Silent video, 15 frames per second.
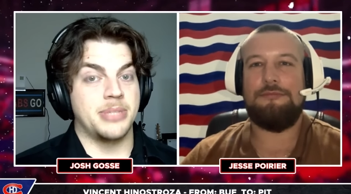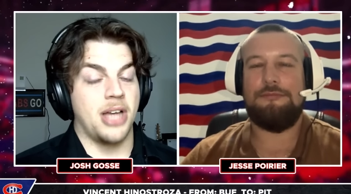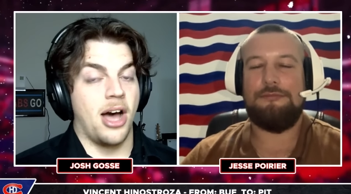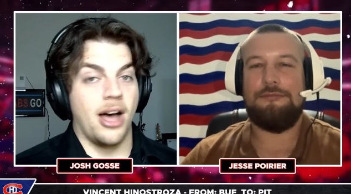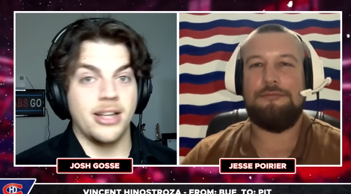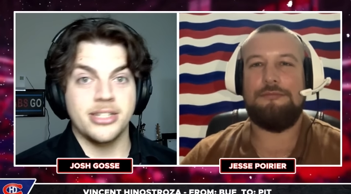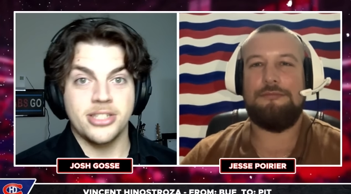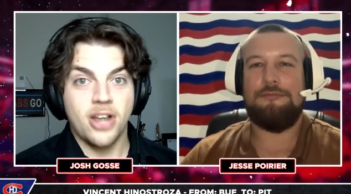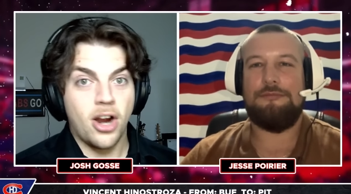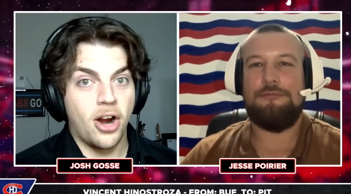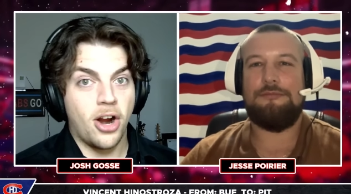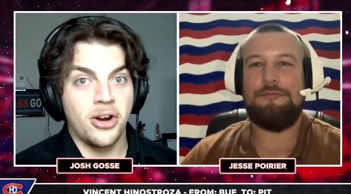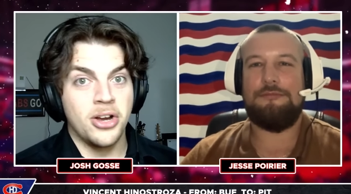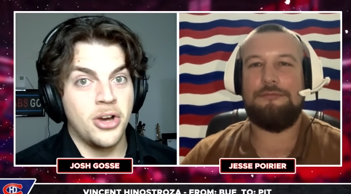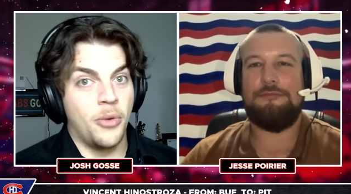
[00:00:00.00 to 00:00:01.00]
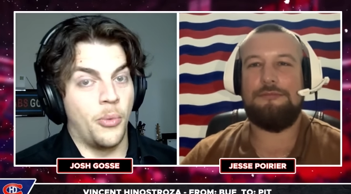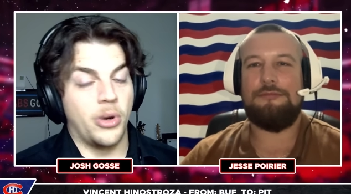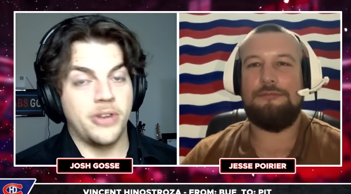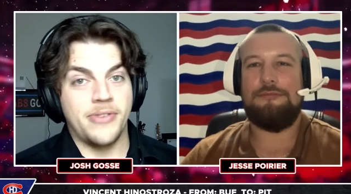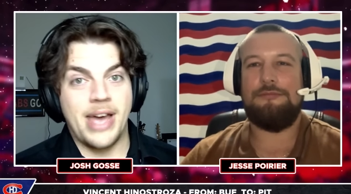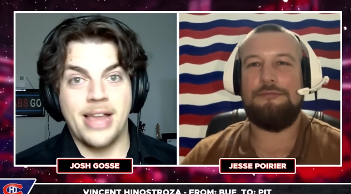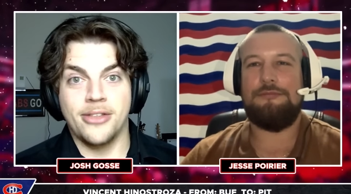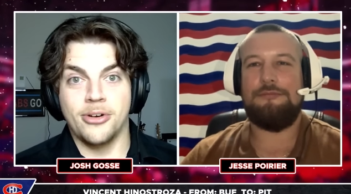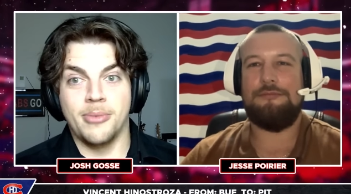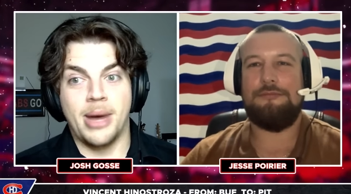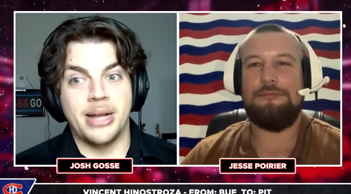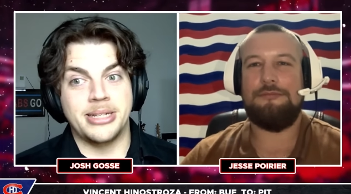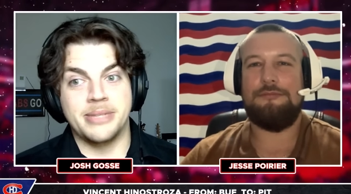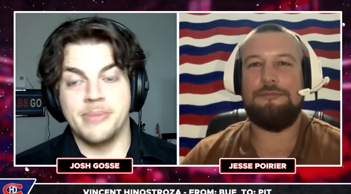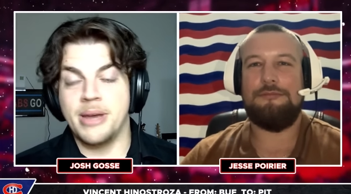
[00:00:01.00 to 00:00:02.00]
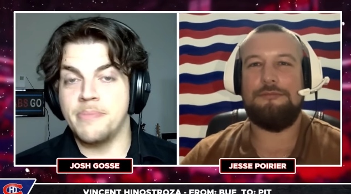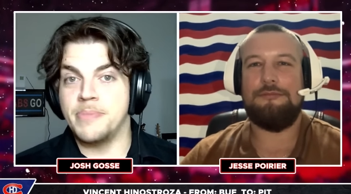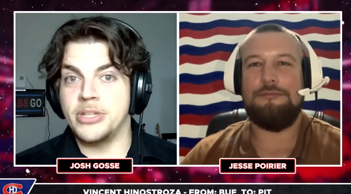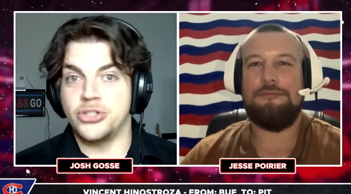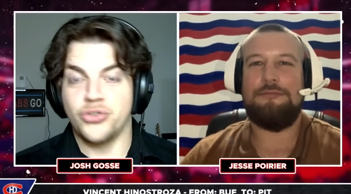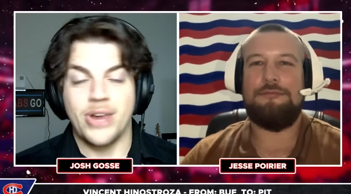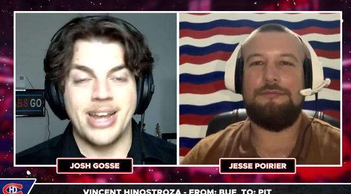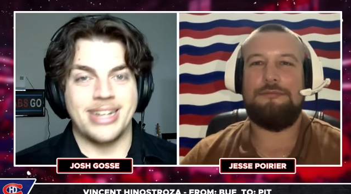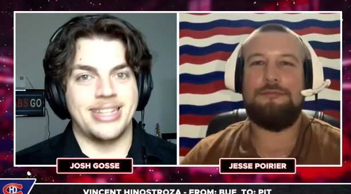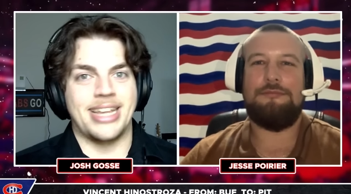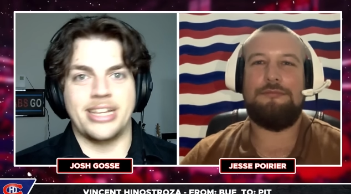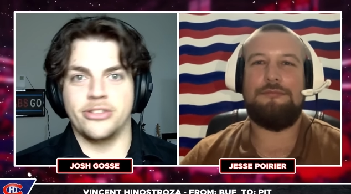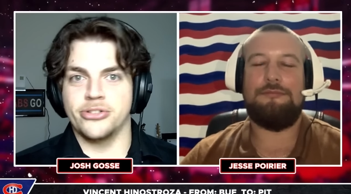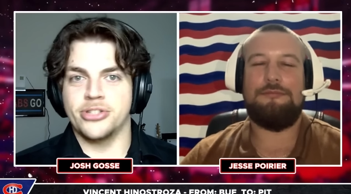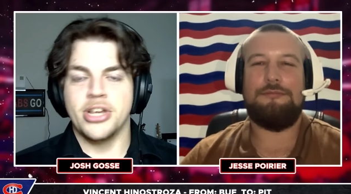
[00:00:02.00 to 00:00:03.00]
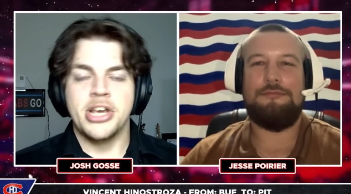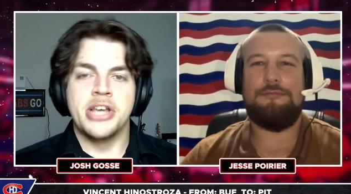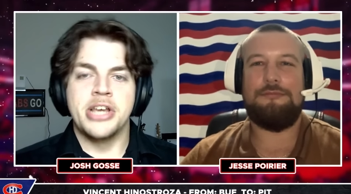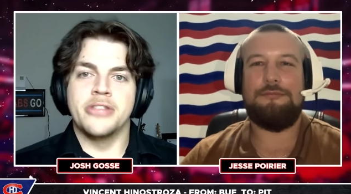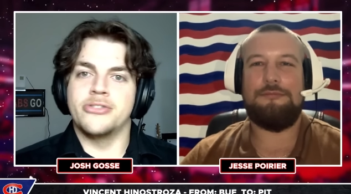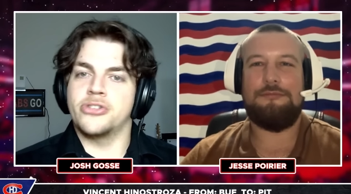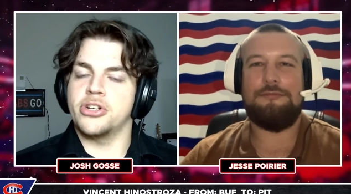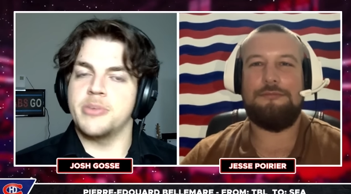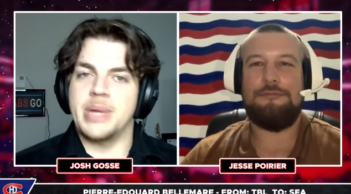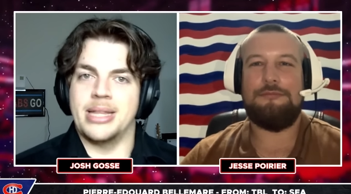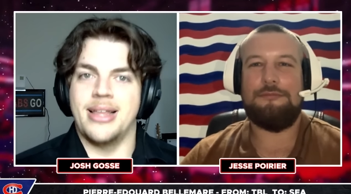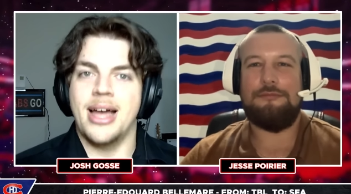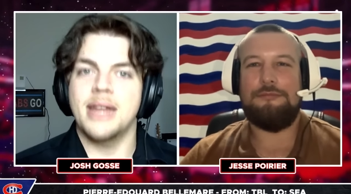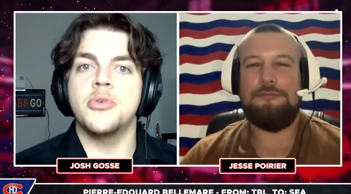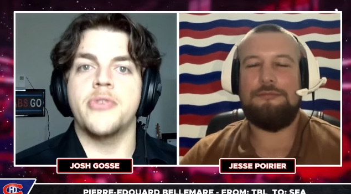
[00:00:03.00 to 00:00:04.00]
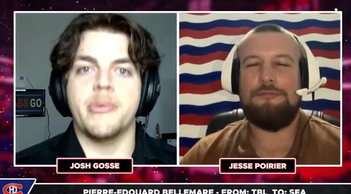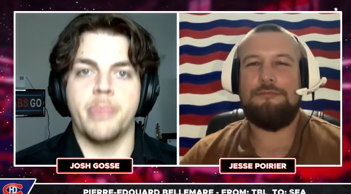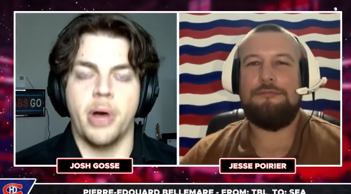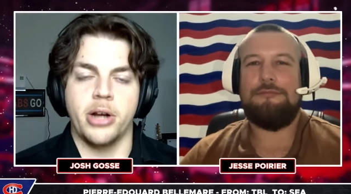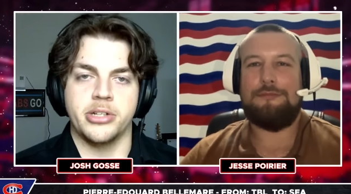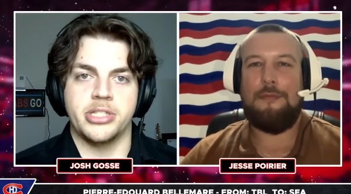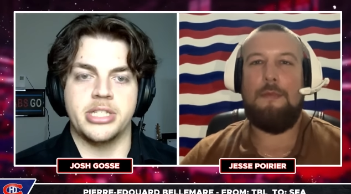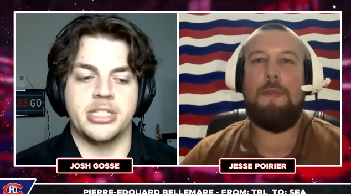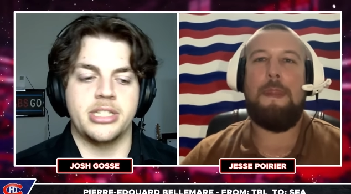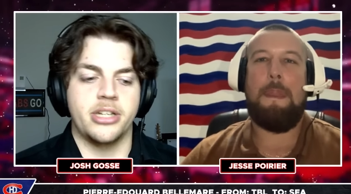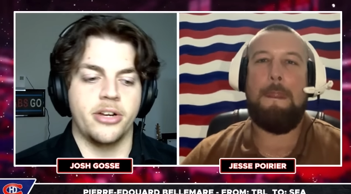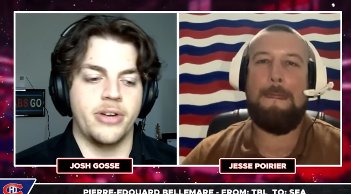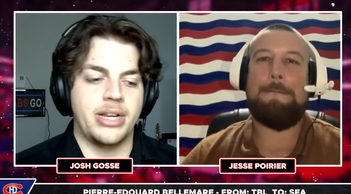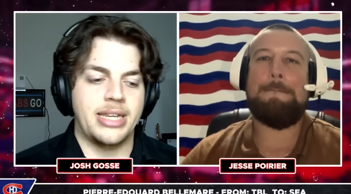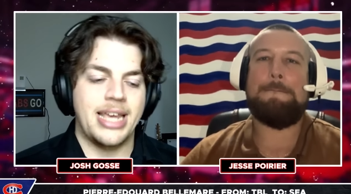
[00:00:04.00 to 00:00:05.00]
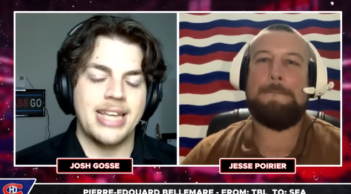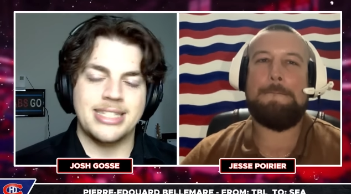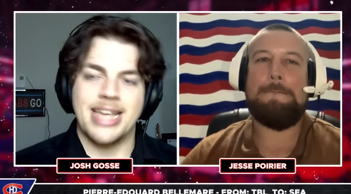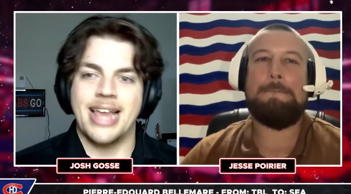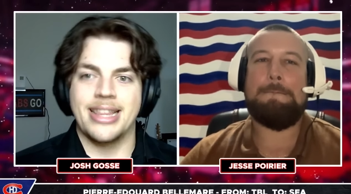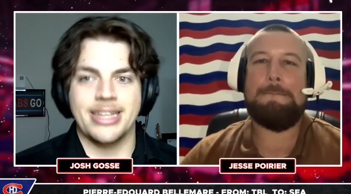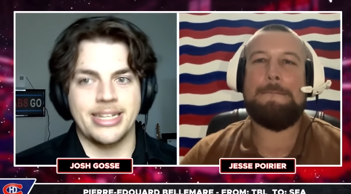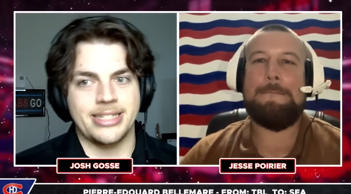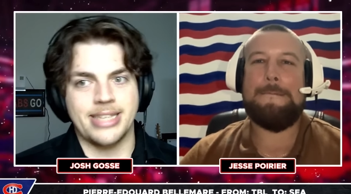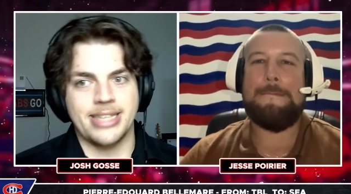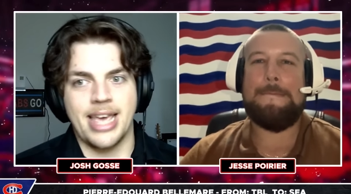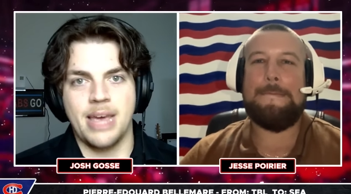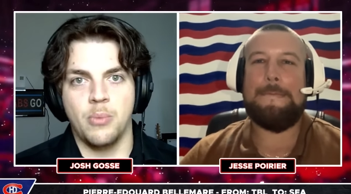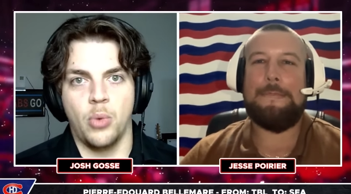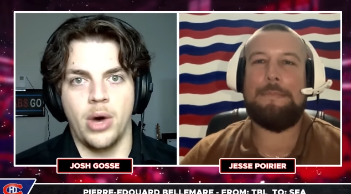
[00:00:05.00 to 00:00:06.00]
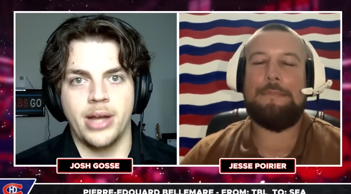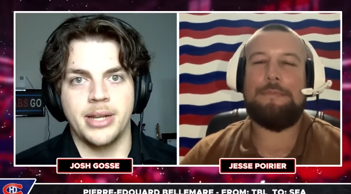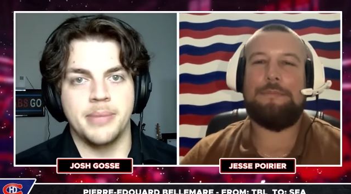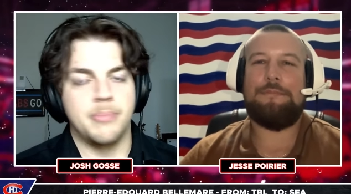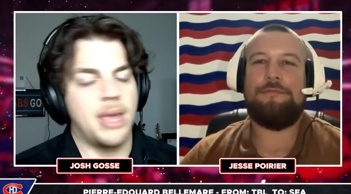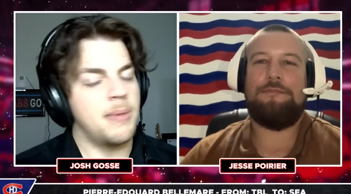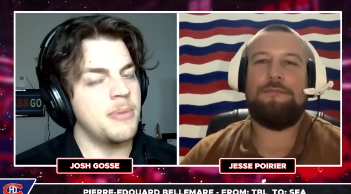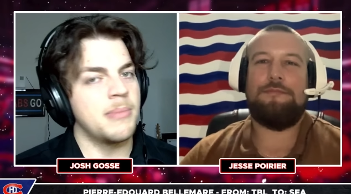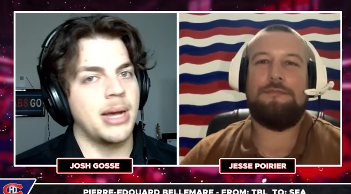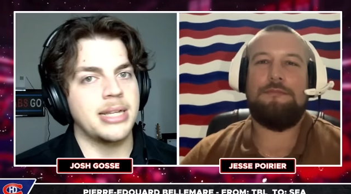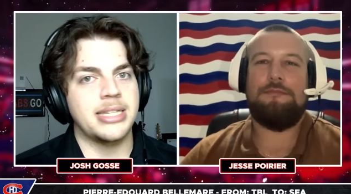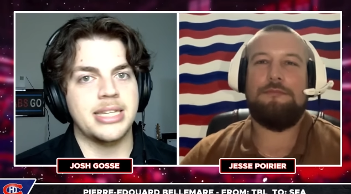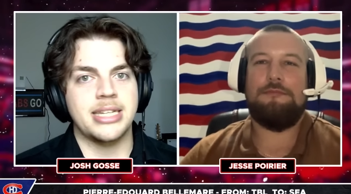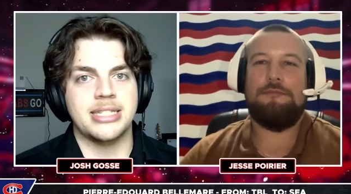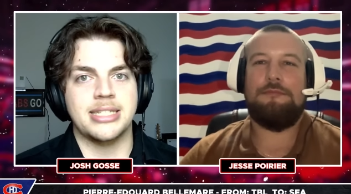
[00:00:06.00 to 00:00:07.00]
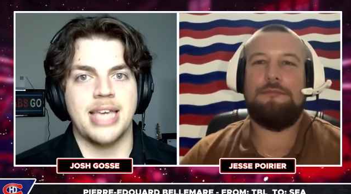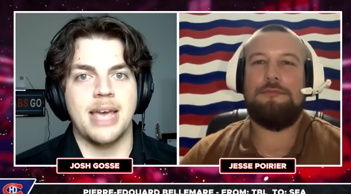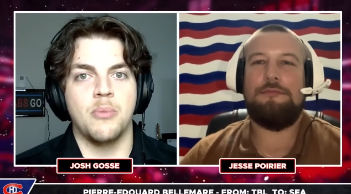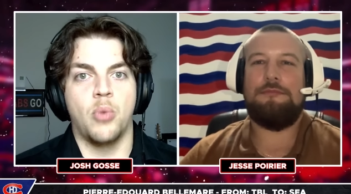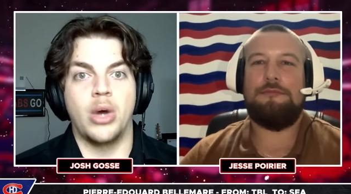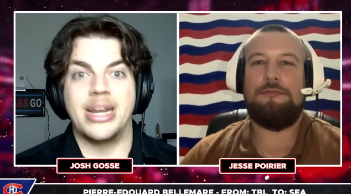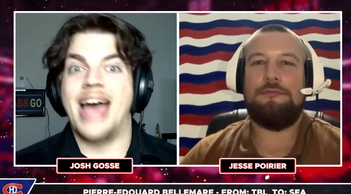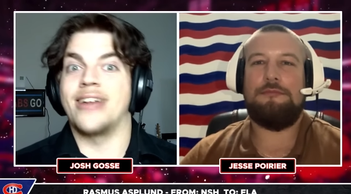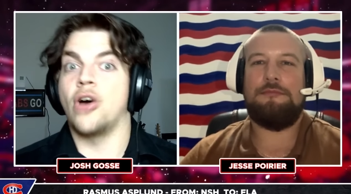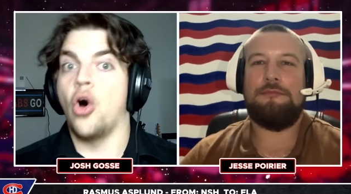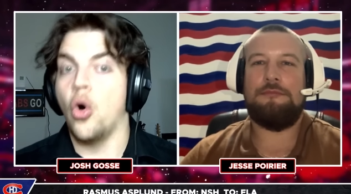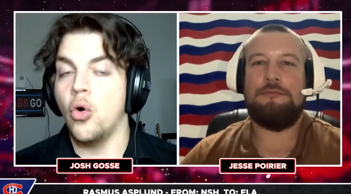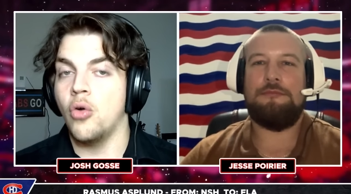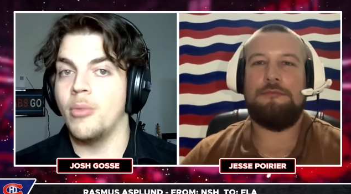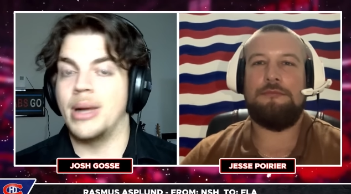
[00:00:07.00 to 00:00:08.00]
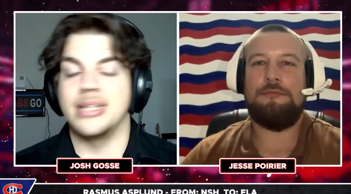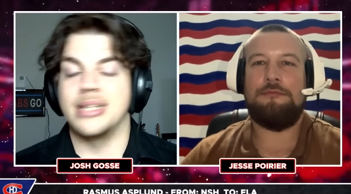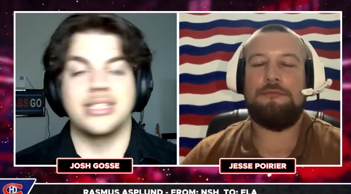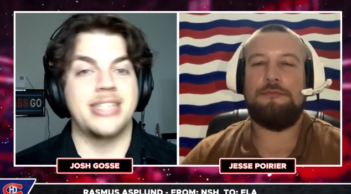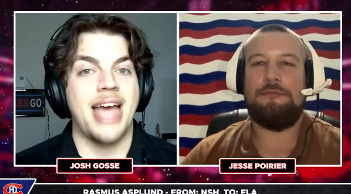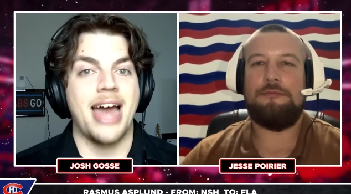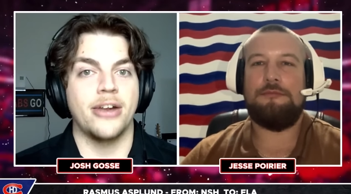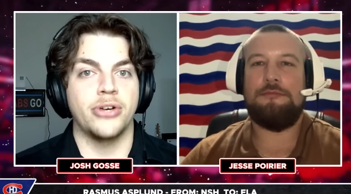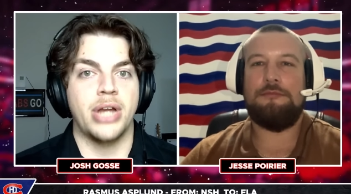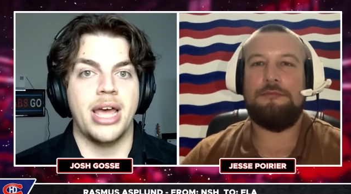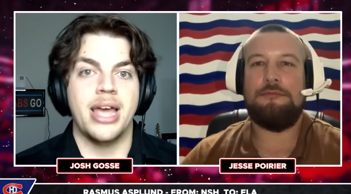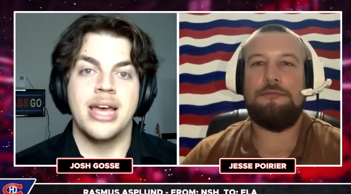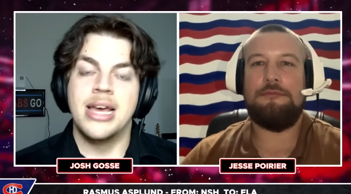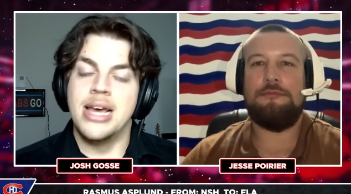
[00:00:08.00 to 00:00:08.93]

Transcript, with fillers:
Speaker 1: Odds are one of Allen or Monty might be traded. Like there's there's going to be a lot of moving parts this year. And yes, Allen gets game one. Maybe Monty gets game one at home on Saturday. Saturday.